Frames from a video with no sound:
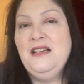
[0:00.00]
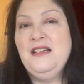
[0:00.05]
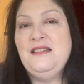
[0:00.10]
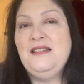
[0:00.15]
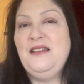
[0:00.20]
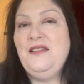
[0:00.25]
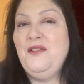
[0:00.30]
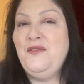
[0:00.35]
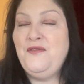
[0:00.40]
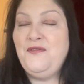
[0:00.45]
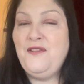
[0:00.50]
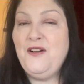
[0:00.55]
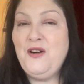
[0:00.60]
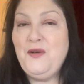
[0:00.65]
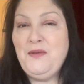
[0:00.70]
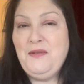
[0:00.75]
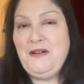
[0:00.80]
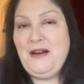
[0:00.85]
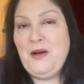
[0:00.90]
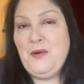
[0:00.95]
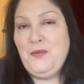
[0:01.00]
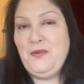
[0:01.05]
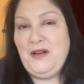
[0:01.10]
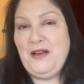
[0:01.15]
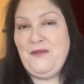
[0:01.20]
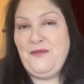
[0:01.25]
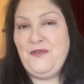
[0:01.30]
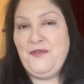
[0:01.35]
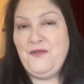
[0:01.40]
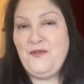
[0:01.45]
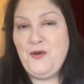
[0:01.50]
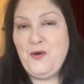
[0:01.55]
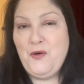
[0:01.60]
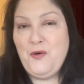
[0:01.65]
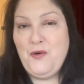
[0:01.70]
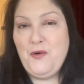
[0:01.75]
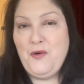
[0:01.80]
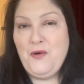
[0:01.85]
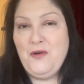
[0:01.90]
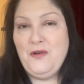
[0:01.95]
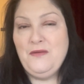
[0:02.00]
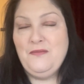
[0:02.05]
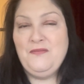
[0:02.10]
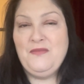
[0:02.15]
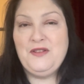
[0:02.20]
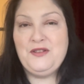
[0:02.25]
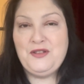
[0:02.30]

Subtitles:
So then the following round would have 4,